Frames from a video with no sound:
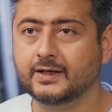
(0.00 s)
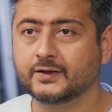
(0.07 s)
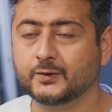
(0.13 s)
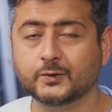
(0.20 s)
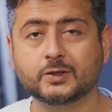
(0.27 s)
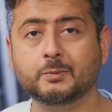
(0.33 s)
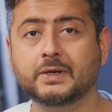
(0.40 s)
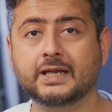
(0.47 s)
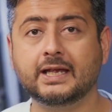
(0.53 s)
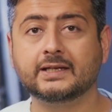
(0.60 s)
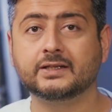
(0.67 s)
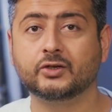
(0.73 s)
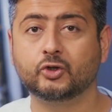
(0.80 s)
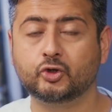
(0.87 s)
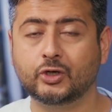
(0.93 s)
Social media
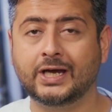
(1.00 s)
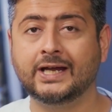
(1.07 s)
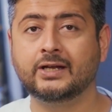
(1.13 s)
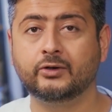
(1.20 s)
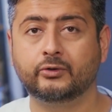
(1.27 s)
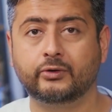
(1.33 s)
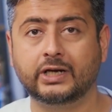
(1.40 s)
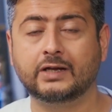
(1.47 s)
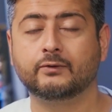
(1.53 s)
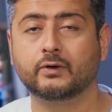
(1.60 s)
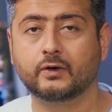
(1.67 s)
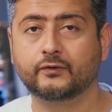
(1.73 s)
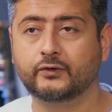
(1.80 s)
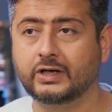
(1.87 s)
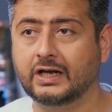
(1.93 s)
is a giant
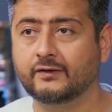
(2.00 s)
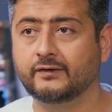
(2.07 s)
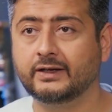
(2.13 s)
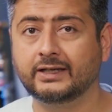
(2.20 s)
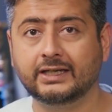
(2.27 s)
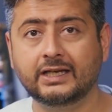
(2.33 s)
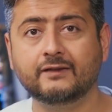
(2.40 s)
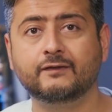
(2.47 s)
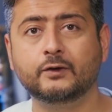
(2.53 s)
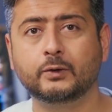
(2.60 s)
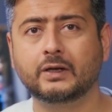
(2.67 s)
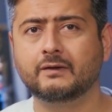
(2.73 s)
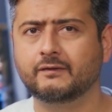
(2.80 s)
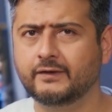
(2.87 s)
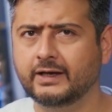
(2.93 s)
driver of traffic if you
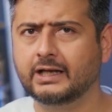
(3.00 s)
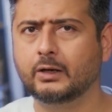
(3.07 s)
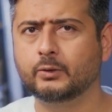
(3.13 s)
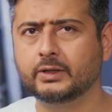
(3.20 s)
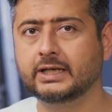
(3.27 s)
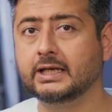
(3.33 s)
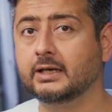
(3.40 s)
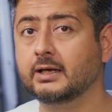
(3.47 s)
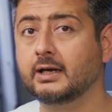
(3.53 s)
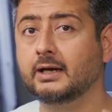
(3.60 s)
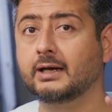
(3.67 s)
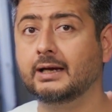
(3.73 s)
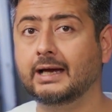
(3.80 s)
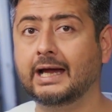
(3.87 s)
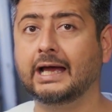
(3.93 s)
can figure out the
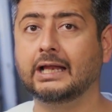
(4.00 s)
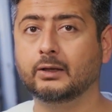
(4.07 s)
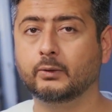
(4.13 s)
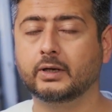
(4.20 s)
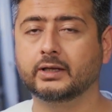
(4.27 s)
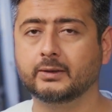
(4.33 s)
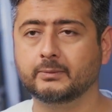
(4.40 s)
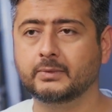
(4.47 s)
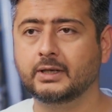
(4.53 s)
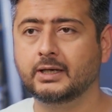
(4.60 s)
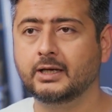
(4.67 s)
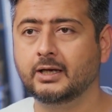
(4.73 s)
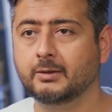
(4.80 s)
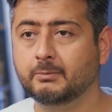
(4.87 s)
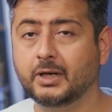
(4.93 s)
algorithm.
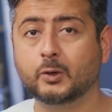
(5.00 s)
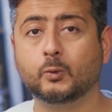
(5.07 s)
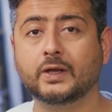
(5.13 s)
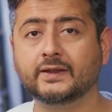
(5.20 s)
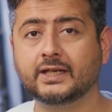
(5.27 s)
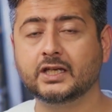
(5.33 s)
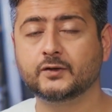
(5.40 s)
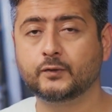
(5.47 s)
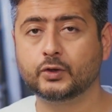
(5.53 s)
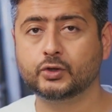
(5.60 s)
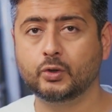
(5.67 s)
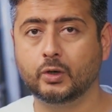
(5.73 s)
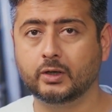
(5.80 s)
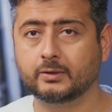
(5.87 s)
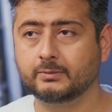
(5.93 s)
But one thing is for
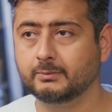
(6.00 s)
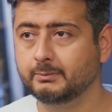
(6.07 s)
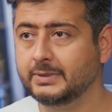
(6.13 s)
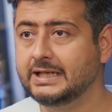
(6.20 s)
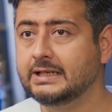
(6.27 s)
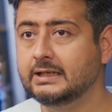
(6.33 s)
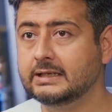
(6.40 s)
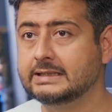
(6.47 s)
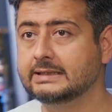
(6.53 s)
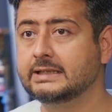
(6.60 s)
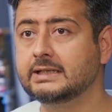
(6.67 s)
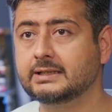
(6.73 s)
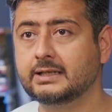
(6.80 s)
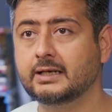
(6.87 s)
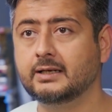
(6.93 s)
sure, being
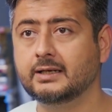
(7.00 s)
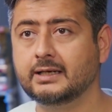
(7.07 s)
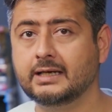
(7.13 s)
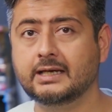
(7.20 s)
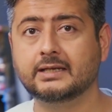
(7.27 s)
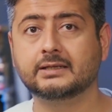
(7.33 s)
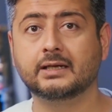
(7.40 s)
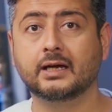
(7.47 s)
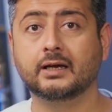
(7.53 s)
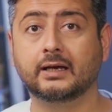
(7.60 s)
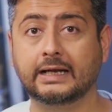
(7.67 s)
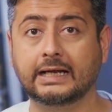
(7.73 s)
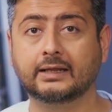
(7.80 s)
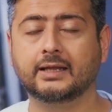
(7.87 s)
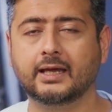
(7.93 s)
consistent is a
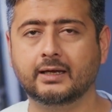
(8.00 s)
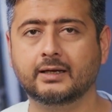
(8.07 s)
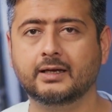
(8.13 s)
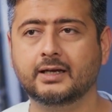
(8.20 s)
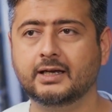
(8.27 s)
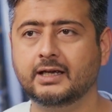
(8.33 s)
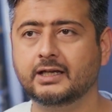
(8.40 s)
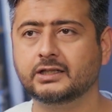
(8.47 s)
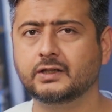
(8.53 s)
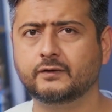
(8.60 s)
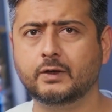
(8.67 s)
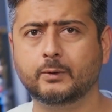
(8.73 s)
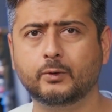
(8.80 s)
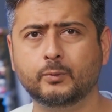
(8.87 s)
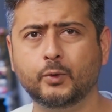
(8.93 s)
great thing. So if
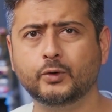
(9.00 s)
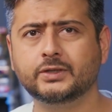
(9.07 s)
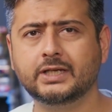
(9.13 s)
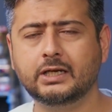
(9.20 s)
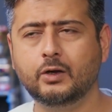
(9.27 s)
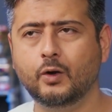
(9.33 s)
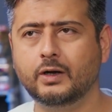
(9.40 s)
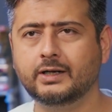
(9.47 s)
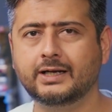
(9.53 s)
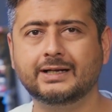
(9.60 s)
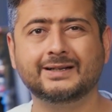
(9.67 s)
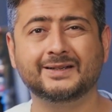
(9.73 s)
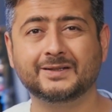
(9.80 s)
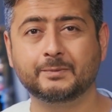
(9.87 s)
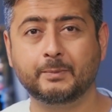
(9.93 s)
you're posting
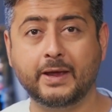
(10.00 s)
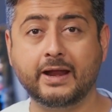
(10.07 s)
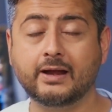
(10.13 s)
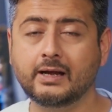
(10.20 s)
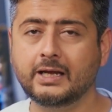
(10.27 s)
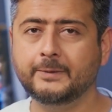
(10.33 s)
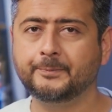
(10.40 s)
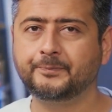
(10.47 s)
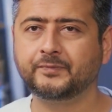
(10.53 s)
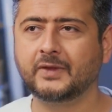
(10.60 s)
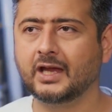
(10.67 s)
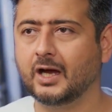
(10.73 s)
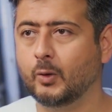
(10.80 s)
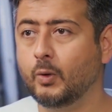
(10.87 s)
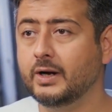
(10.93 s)
content sparingly,
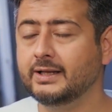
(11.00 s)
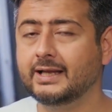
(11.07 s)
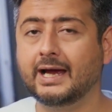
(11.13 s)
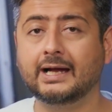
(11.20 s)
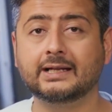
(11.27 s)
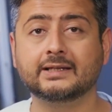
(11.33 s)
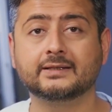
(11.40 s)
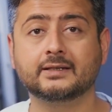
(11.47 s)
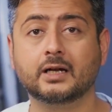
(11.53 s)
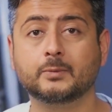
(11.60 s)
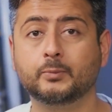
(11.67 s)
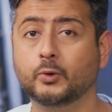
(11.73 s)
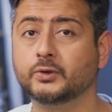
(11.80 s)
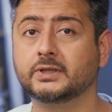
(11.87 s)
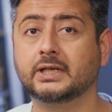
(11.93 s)
avoid that and
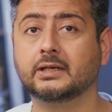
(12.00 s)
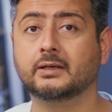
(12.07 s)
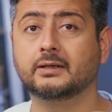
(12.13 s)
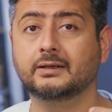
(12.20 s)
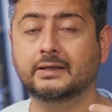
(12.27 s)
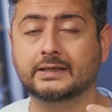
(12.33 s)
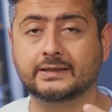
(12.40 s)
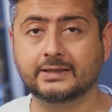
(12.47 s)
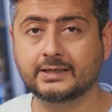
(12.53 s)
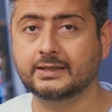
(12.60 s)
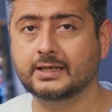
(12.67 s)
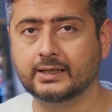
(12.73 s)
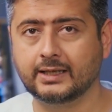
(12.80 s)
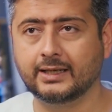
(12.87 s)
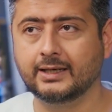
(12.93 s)
start posting
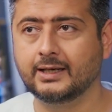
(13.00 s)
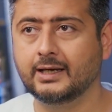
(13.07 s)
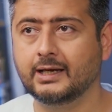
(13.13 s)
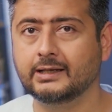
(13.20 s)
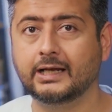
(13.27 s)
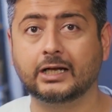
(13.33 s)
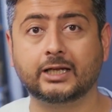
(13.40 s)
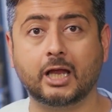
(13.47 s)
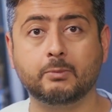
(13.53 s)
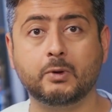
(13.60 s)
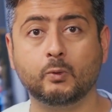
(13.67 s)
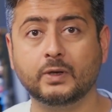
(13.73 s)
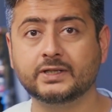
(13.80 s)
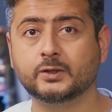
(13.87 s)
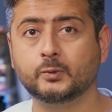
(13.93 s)
consistently. That can
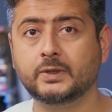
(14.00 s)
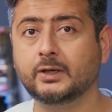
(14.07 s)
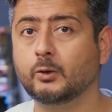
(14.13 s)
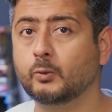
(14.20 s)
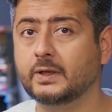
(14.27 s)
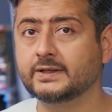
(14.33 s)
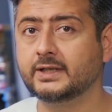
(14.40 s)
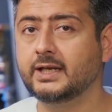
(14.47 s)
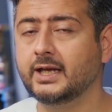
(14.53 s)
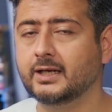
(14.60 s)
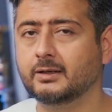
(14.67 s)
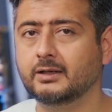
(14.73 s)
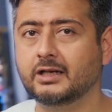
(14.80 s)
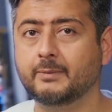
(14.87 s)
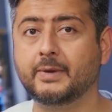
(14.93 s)
be once a week or once a
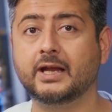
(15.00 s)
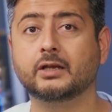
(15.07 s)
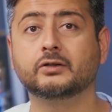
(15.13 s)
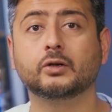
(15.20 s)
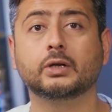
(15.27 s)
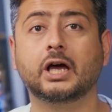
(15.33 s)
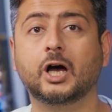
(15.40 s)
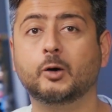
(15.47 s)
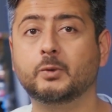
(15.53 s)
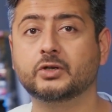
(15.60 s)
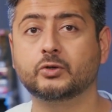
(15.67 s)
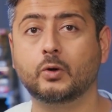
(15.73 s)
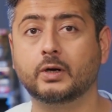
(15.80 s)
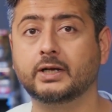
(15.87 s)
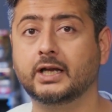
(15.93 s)
day, depends on how
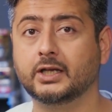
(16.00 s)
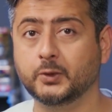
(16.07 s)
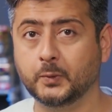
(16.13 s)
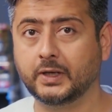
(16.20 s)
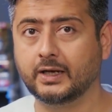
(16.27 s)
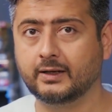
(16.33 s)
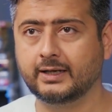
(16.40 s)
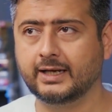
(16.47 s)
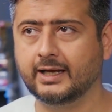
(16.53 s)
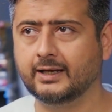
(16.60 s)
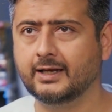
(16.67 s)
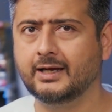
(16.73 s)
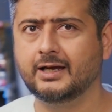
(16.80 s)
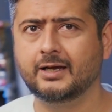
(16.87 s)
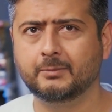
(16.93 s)
much content you can
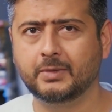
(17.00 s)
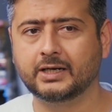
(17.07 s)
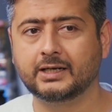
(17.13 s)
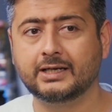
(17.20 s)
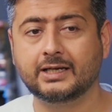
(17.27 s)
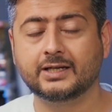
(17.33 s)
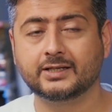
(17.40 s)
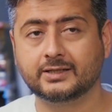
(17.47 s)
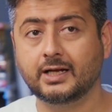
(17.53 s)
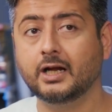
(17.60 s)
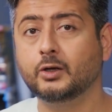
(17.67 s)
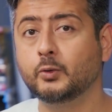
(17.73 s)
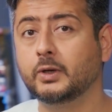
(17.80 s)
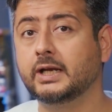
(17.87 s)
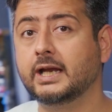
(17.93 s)
create. But
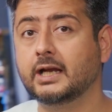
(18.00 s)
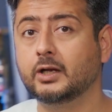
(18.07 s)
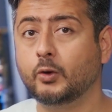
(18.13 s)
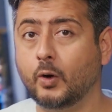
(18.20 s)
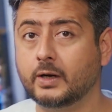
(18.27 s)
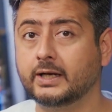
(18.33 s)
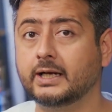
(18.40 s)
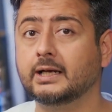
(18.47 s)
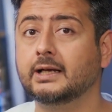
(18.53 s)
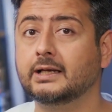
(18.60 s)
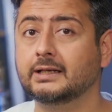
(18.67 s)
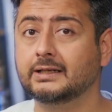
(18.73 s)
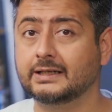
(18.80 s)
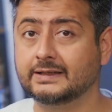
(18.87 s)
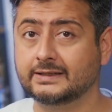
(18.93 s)
start to create content
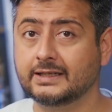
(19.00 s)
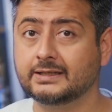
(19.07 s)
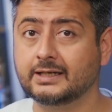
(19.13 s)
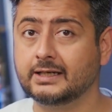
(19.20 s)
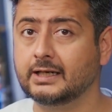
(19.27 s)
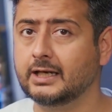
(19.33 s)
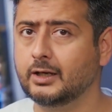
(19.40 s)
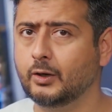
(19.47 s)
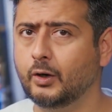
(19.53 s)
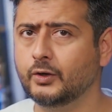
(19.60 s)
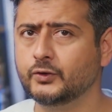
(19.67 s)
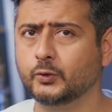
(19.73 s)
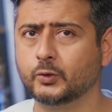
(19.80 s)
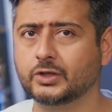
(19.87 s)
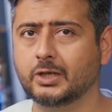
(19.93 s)
consistently
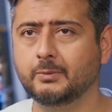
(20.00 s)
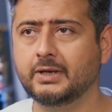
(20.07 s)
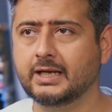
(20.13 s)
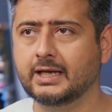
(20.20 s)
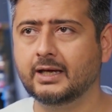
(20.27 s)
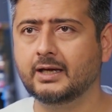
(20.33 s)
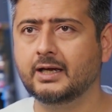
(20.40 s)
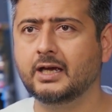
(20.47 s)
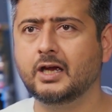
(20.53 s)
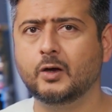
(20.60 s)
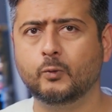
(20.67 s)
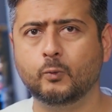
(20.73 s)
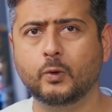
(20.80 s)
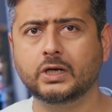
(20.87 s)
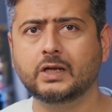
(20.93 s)
on social media,
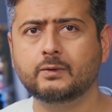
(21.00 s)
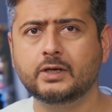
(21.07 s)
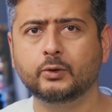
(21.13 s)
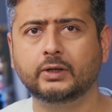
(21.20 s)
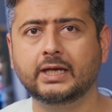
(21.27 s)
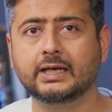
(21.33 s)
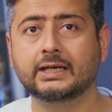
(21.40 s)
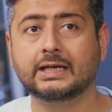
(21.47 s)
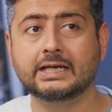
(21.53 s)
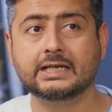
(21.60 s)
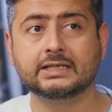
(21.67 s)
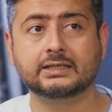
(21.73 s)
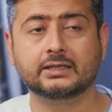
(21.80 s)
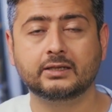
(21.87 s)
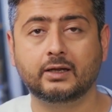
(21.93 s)
whatever you think
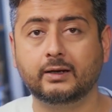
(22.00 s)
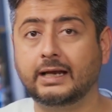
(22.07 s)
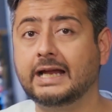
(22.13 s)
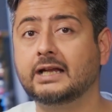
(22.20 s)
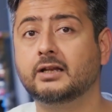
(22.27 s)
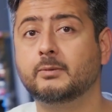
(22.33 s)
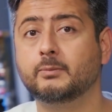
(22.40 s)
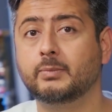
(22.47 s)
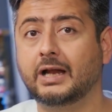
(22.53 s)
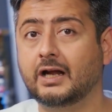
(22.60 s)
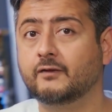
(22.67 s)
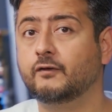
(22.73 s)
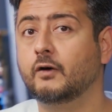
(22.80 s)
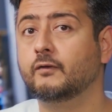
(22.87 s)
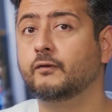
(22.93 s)
is the right
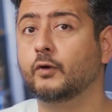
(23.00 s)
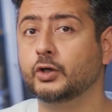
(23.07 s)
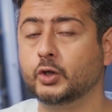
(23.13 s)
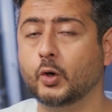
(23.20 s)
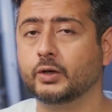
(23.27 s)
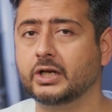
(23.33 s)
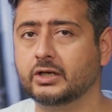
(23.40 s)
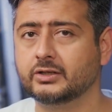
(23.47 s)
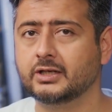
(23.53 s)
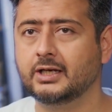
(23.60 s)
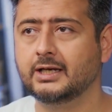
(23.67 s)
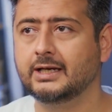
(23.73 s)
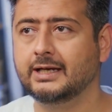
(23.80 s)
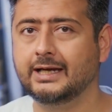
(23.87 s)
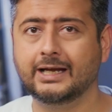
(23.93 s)
platform for your niche.
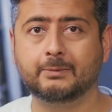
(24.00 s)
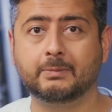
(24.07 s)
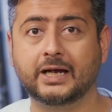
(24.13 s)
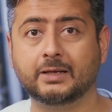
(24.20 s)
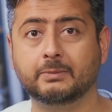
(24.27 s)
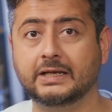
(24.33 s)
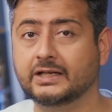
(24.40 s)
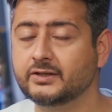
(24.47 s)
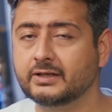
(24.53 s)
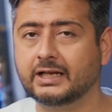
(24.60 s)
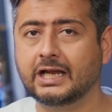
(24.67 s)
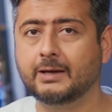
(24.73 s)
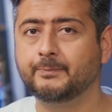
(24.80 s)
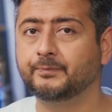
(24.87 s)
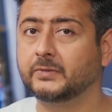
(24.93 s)
It might be
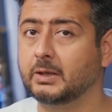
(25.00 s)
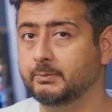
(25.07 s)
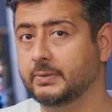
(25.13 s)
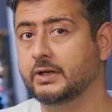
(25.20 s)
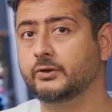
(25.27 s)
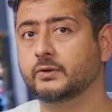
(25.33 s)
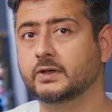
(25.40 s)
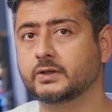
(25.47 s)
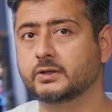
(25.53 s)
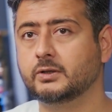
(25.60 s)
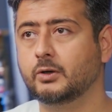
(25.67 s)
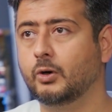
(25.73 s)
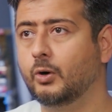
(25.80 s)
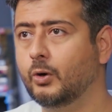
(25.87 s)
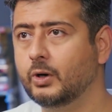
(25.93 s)
Instagram, Pinterest,
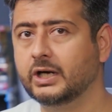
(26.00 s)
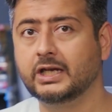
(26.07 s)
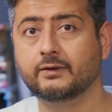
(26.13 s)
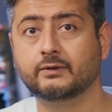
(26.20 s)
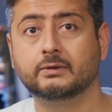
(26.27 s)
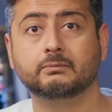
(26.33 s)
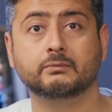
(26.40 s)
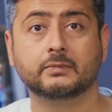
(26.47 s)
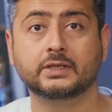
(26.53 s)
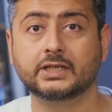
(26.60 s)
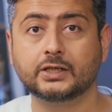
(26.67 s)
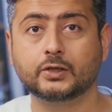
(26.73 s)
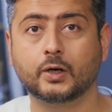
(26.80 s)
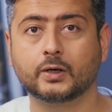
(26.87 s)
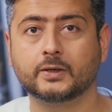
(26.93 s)
or even
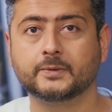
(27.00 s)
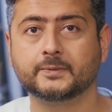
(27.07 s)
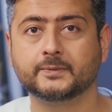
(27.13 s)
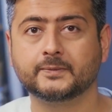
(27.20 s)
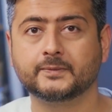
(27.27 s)
TikTok.